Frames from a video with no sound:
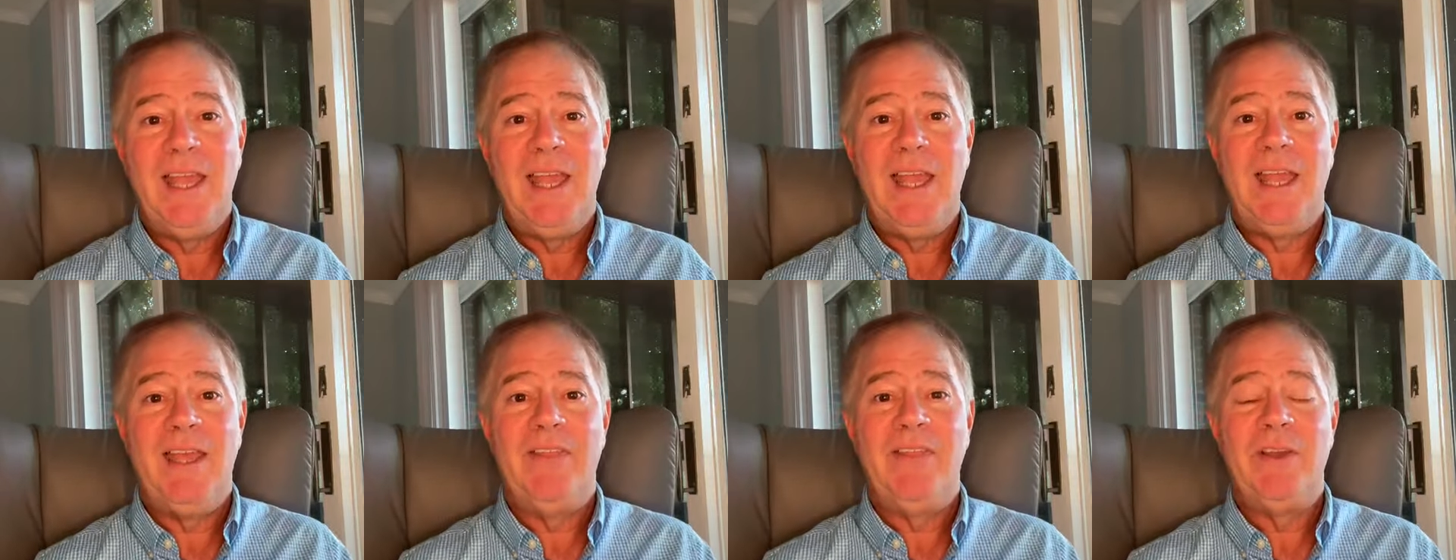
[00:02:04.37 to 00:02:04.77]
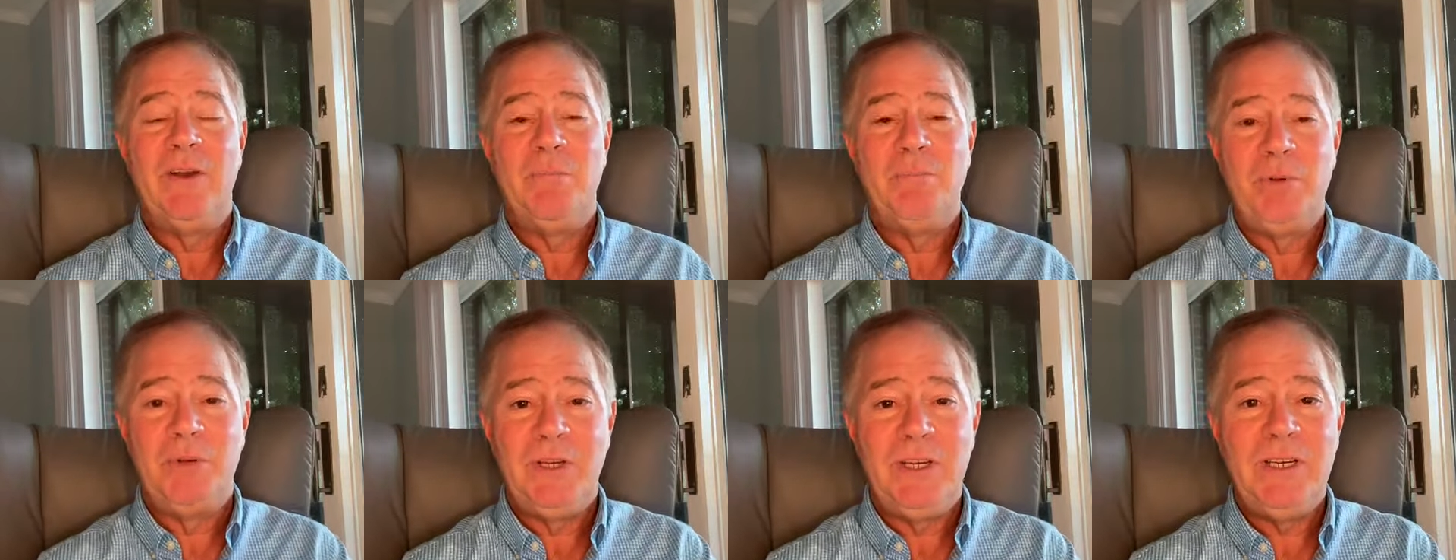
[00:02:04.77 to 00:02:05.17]
and they'll
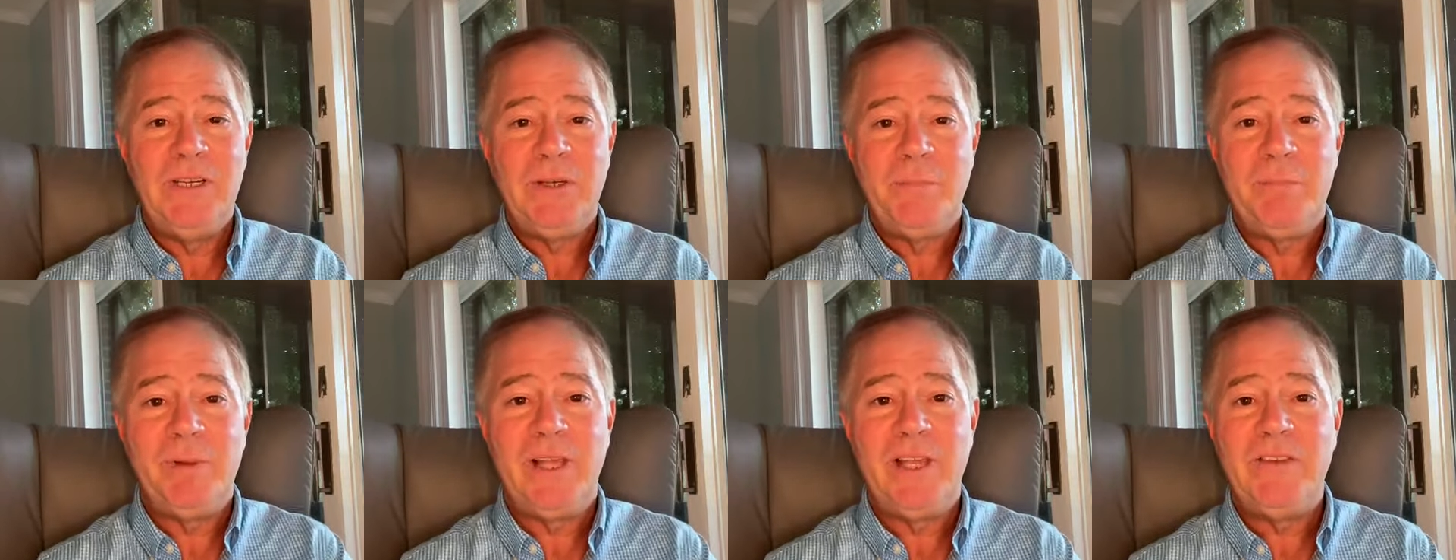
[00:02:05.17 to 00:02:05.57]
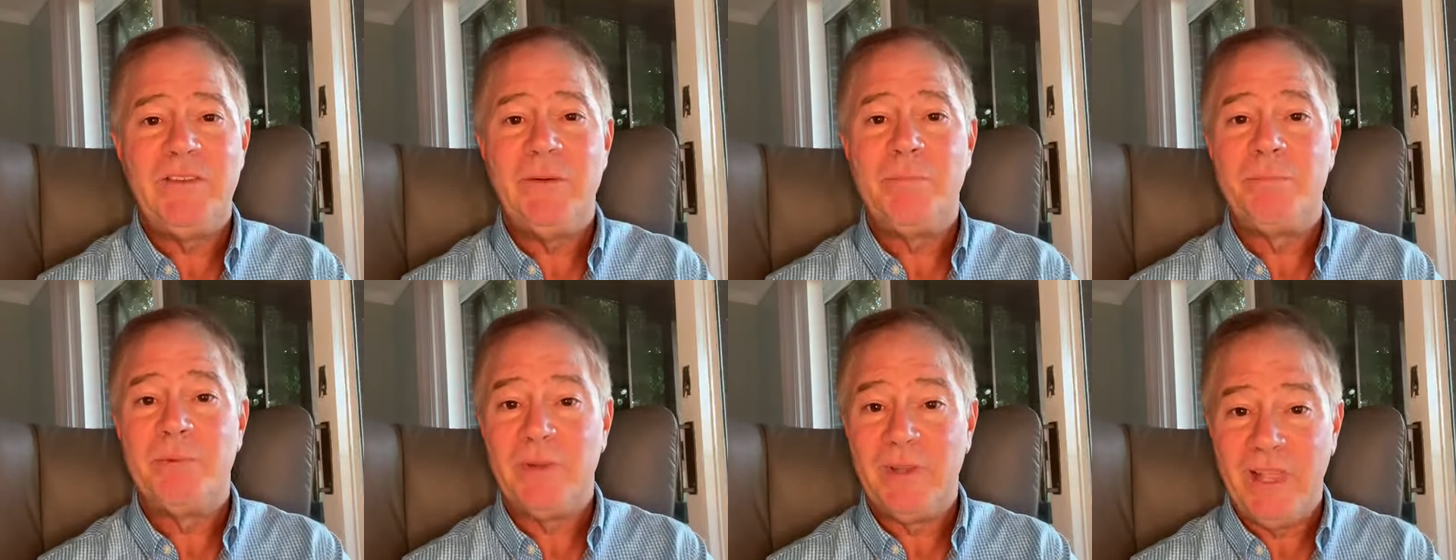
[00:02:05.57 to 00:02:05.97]
put into place
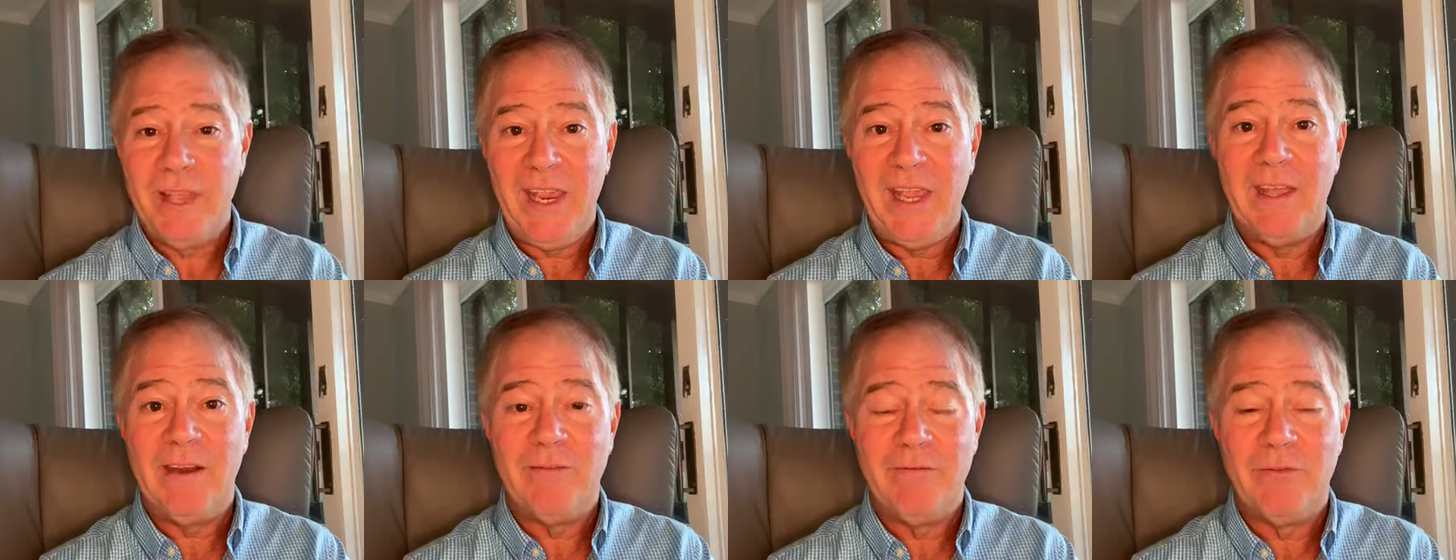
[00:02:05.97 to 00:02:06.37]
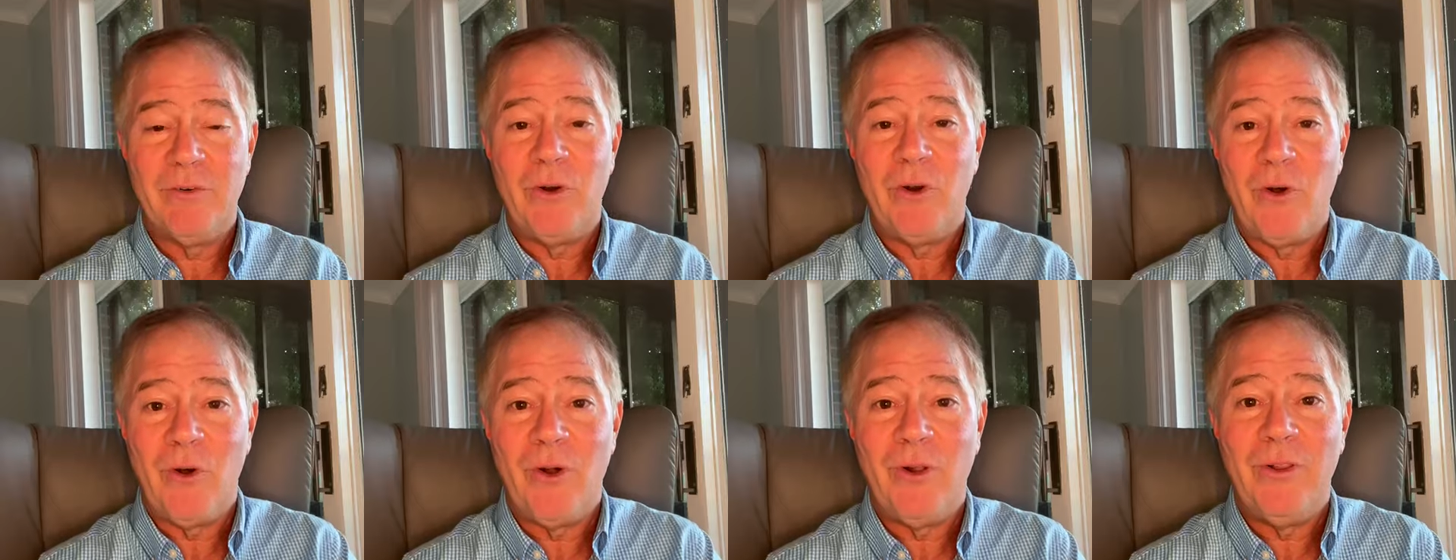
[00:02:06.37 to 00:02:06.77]
a plan
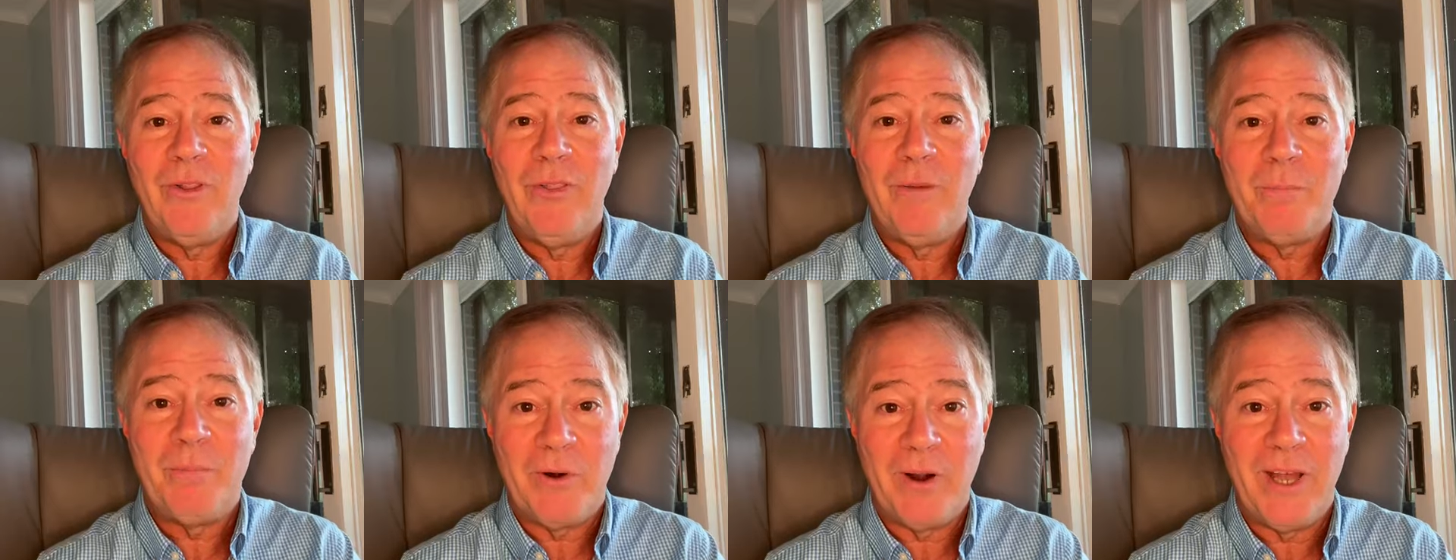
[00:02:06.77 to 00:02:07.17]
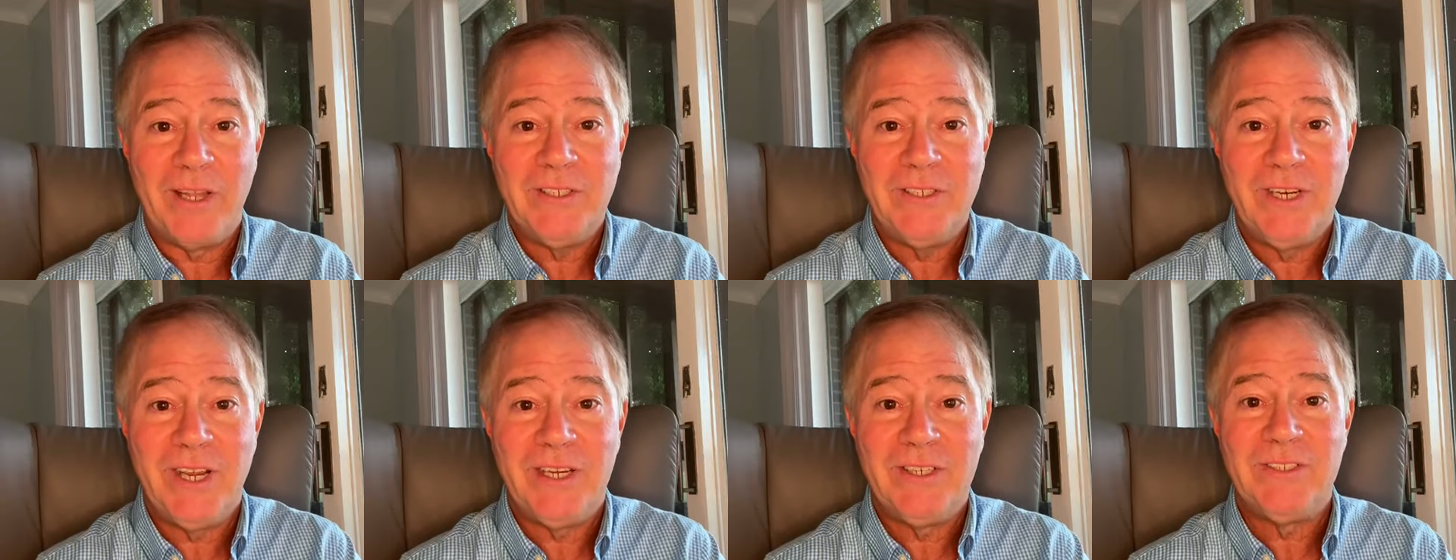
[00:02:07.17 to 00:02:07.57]
for all the
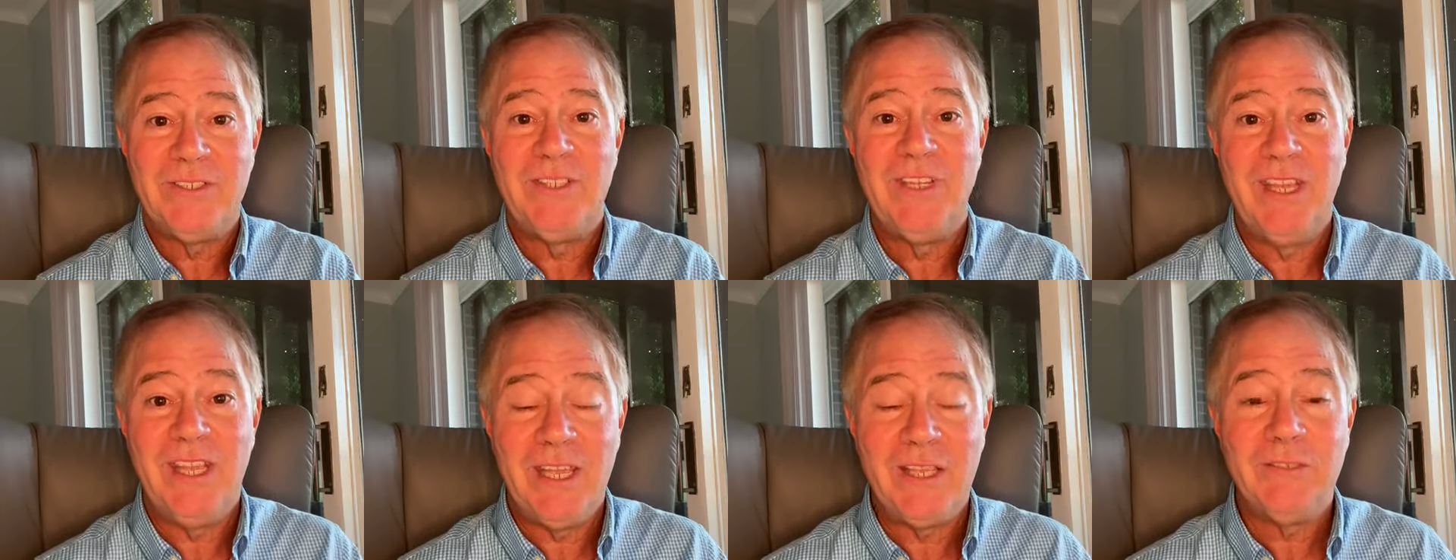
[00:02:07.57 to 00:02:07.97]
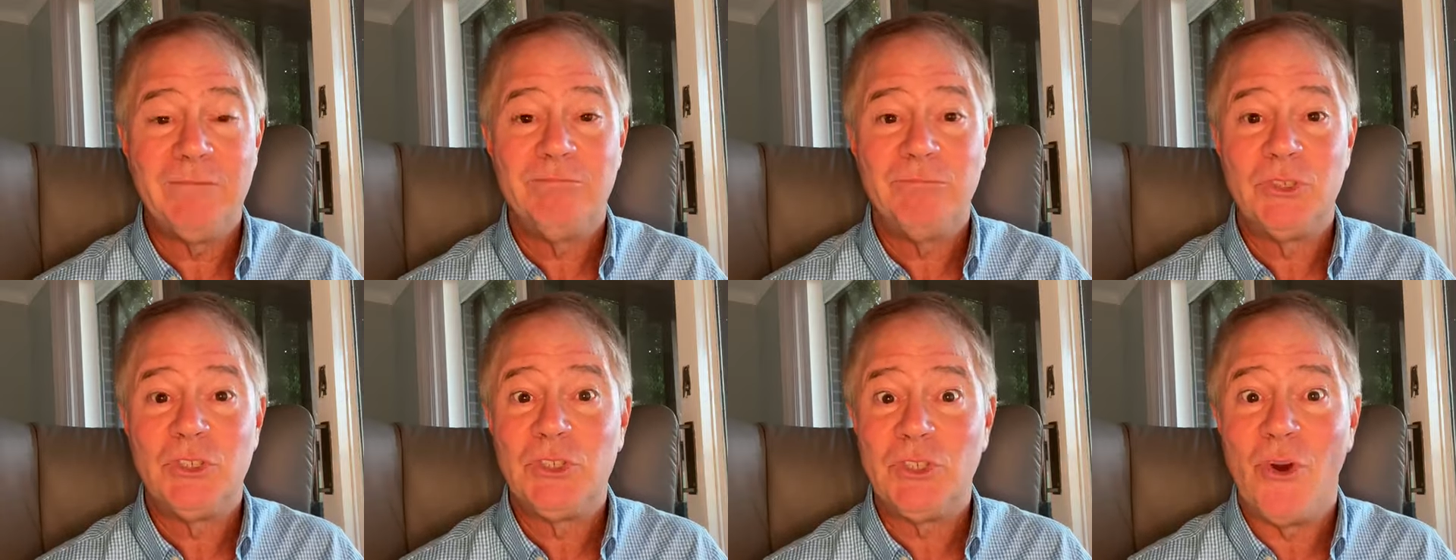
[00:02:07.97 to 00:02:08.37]
projects to get
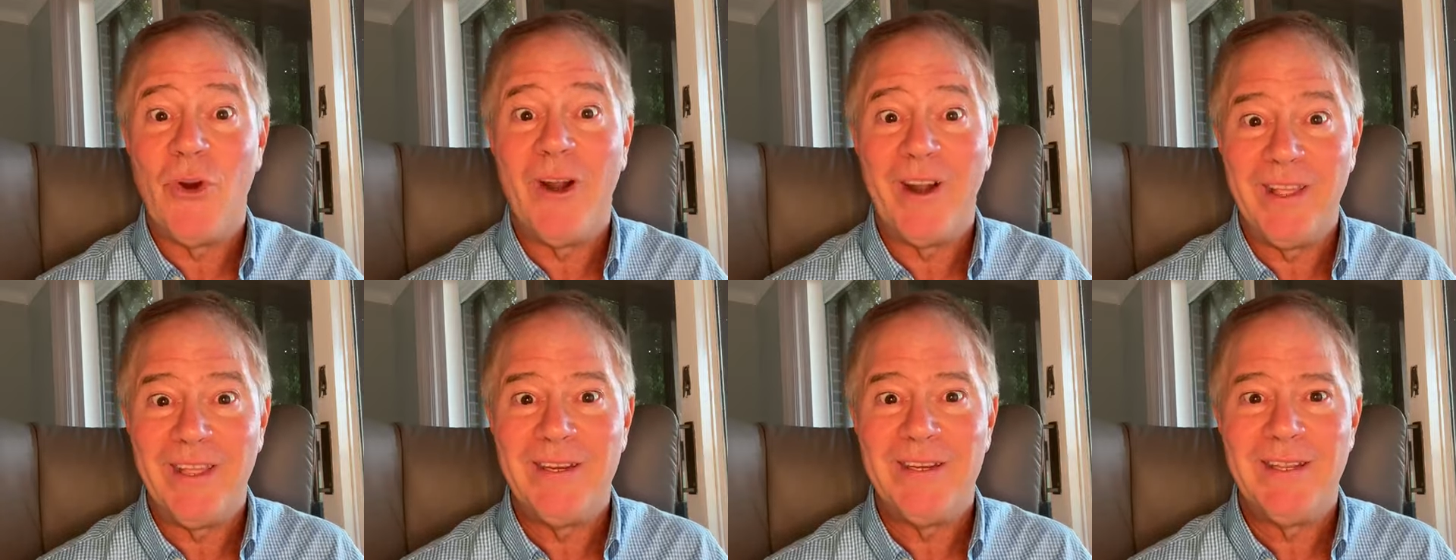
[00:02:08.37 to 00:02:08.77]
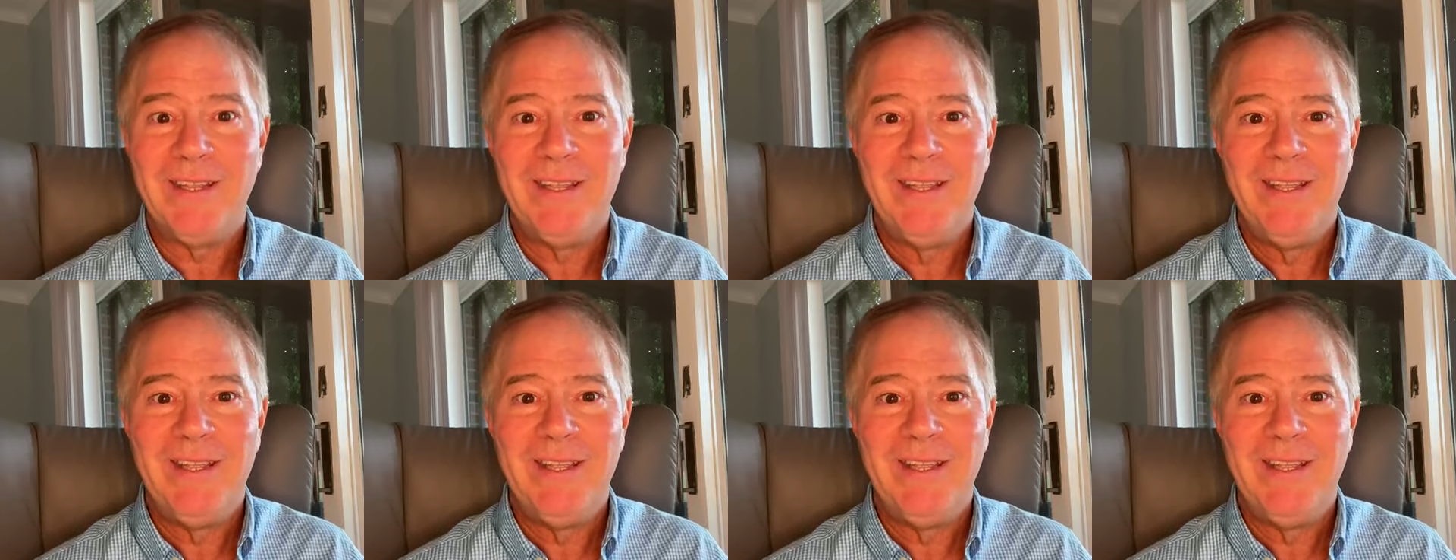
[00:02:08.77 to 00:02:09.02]
started.